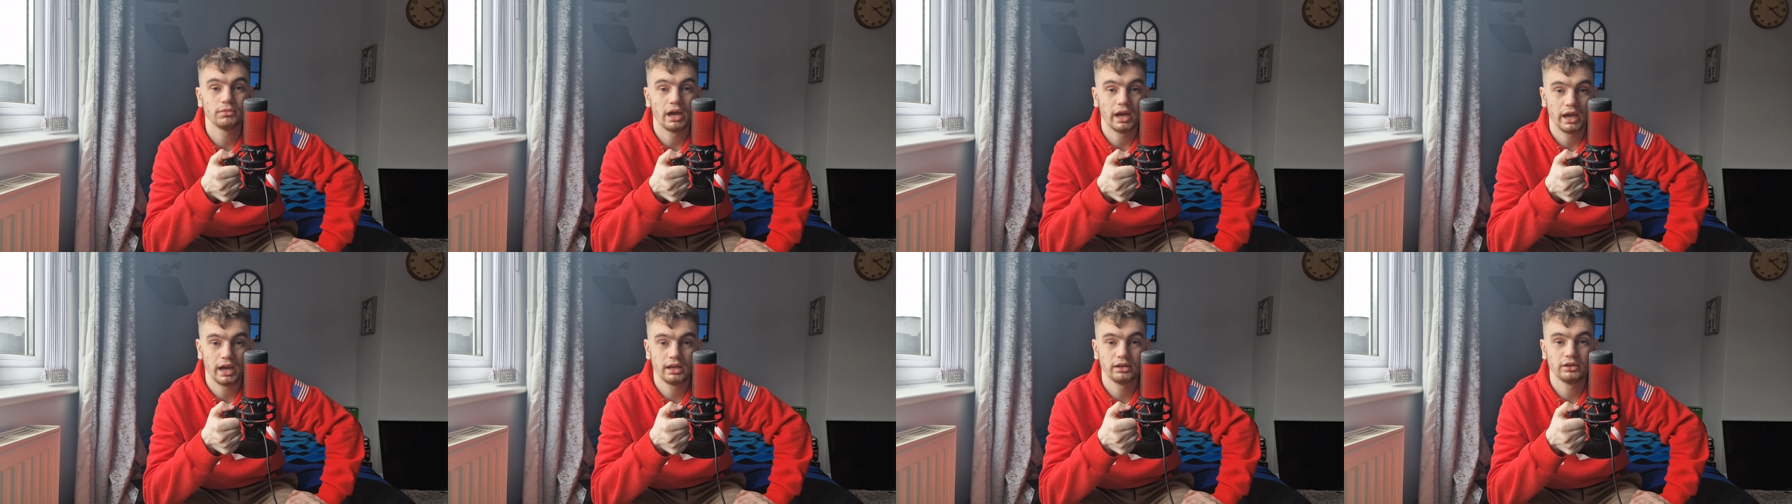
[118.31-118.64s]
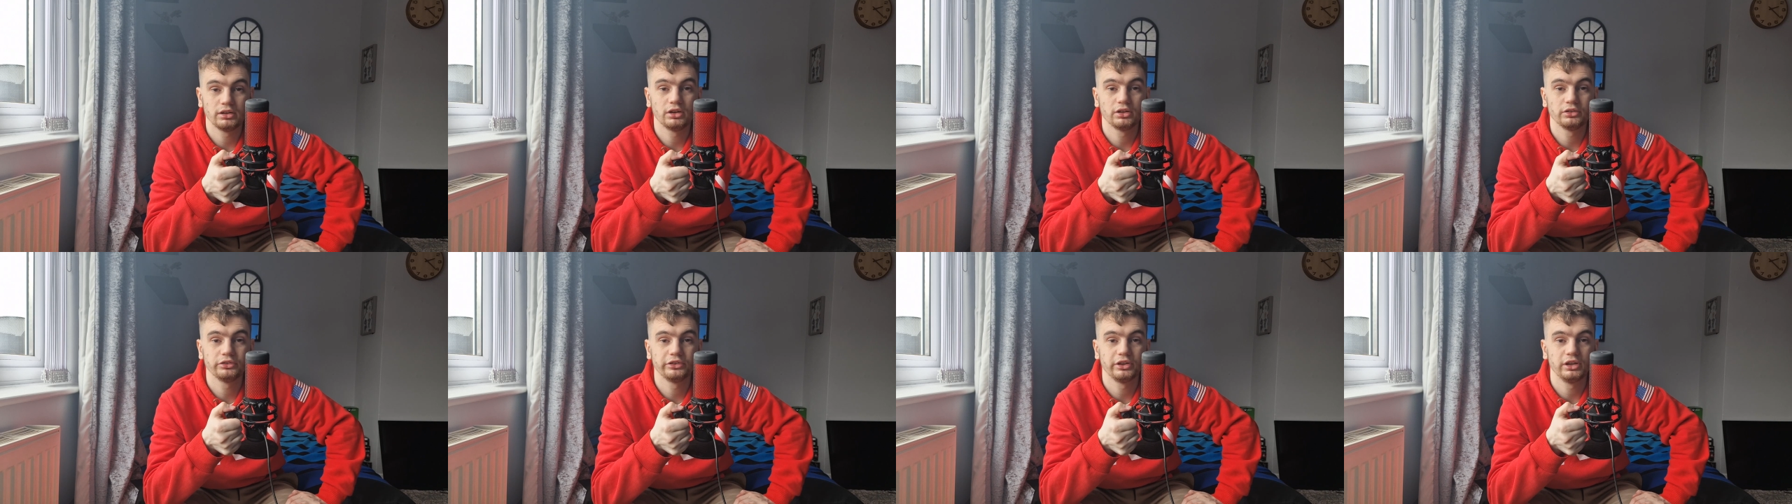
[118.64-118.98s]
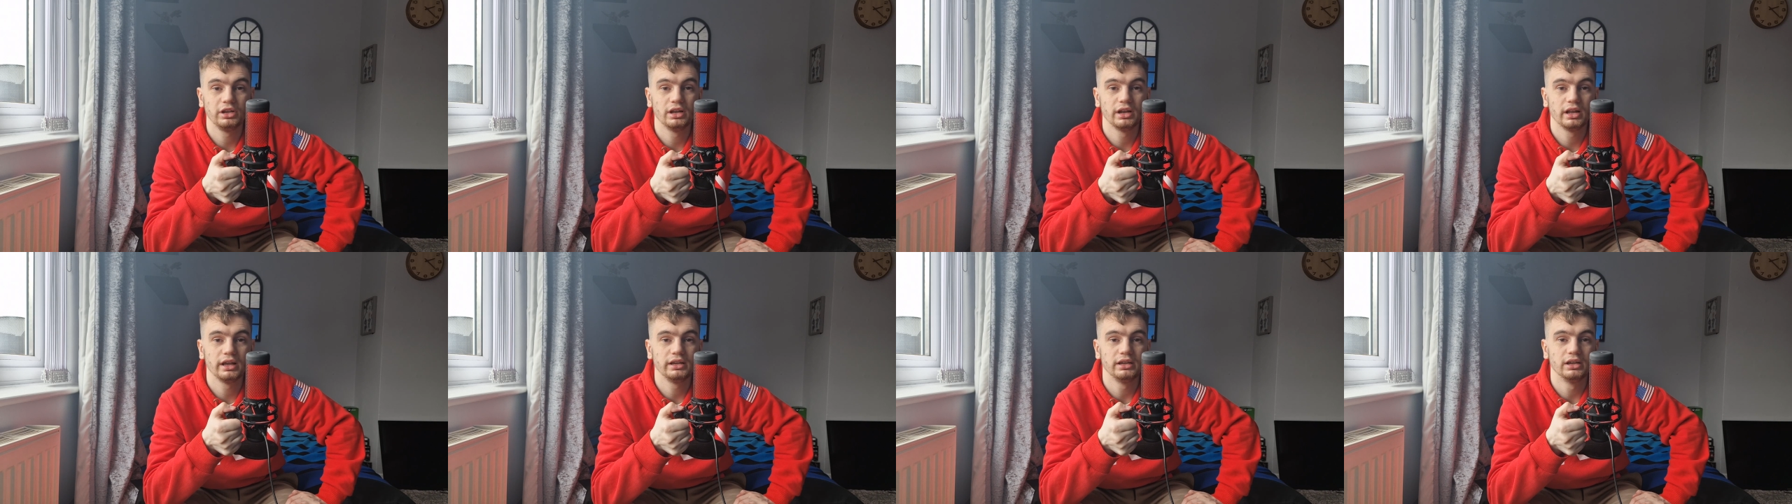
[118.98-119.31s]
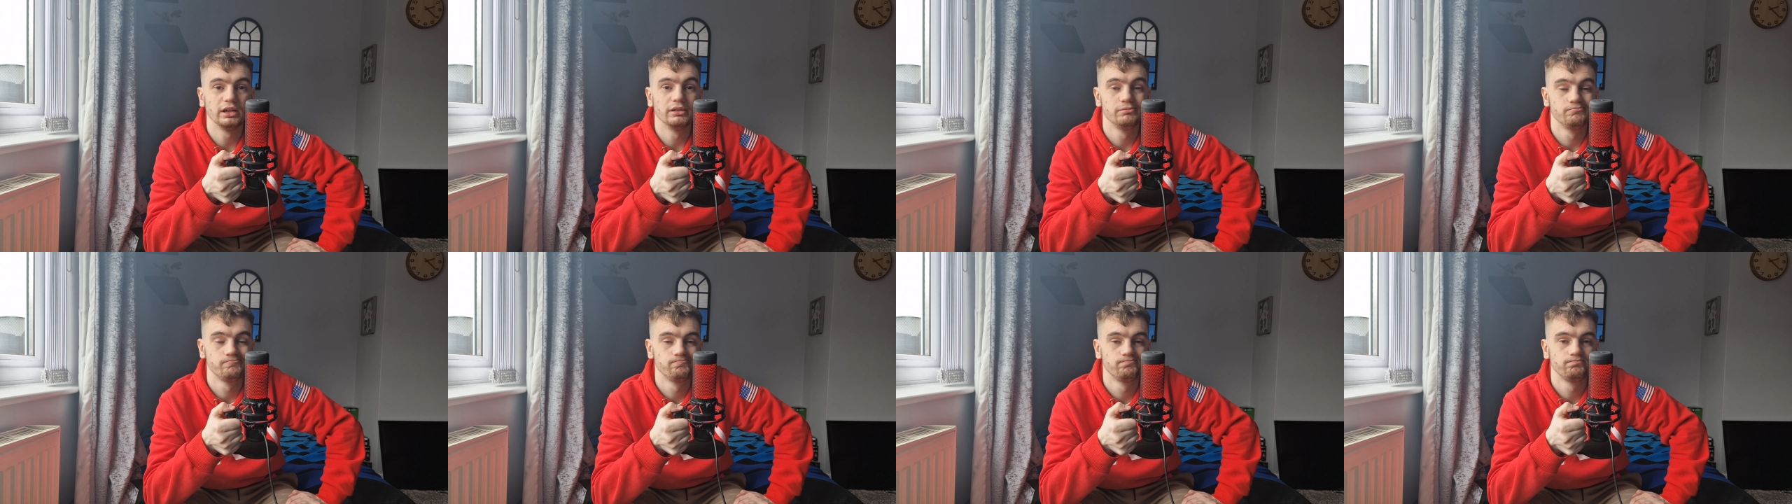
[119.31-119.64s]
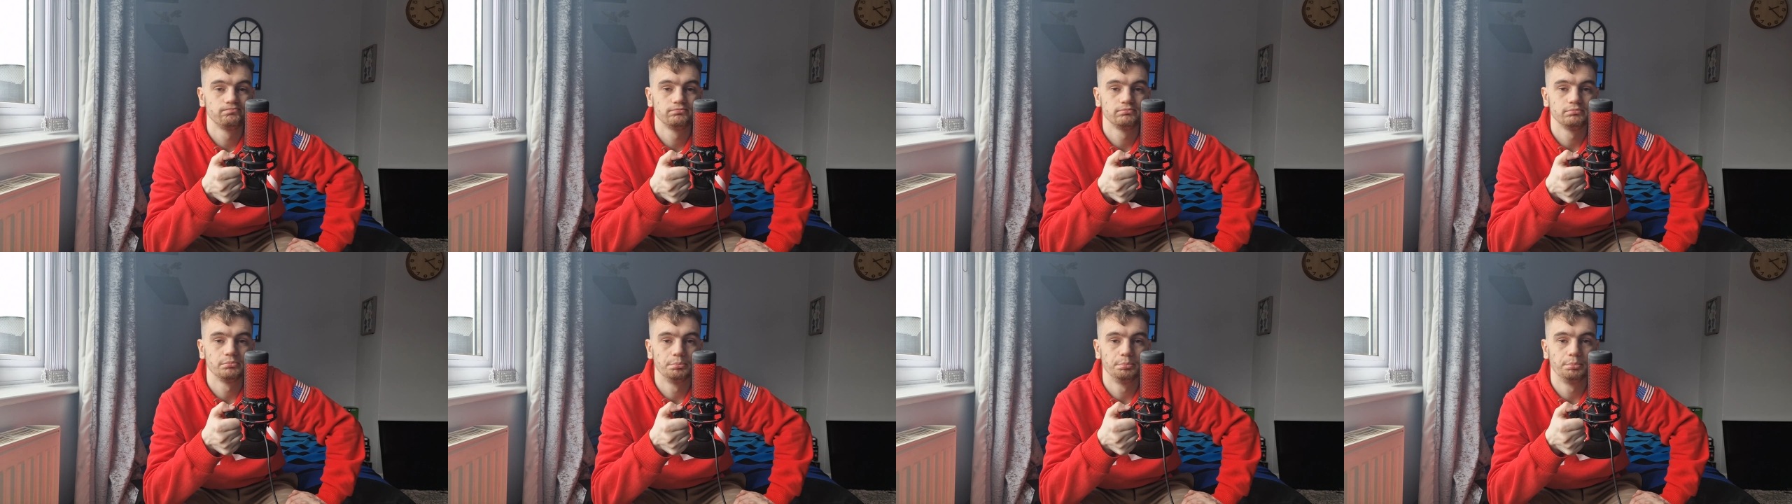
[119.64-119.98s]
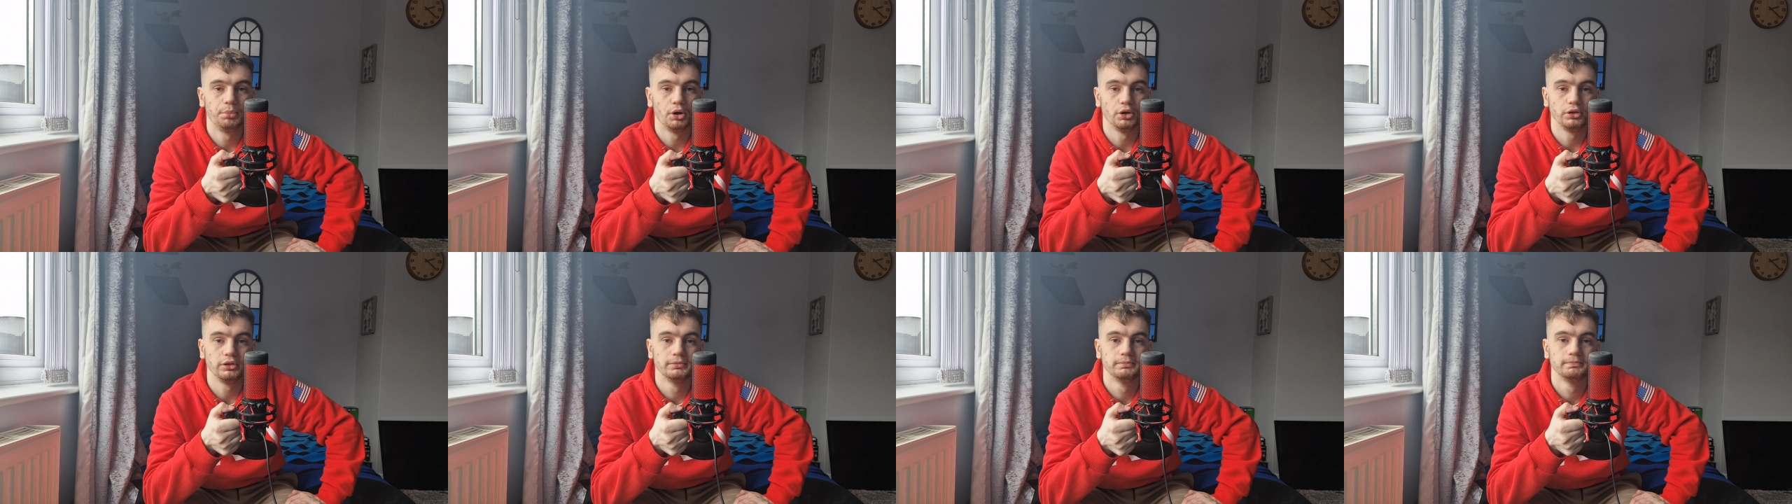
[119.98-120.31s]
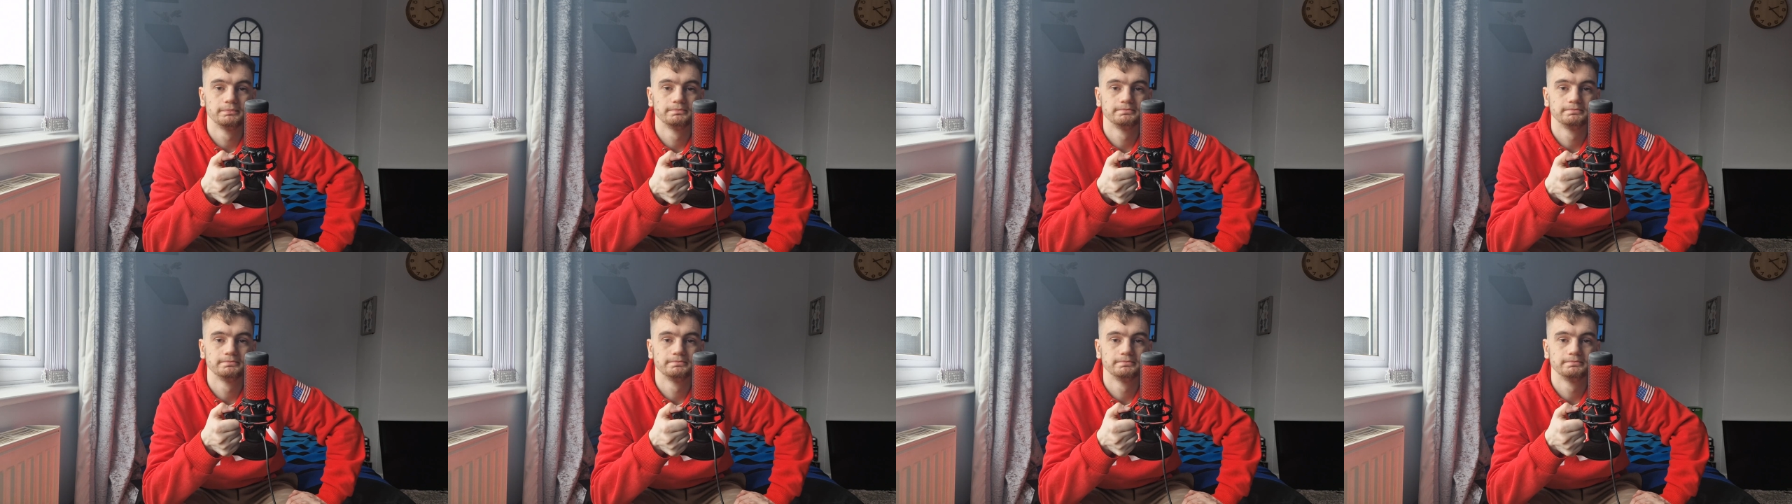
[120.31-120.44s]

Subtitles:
and I'll see you later. Bye.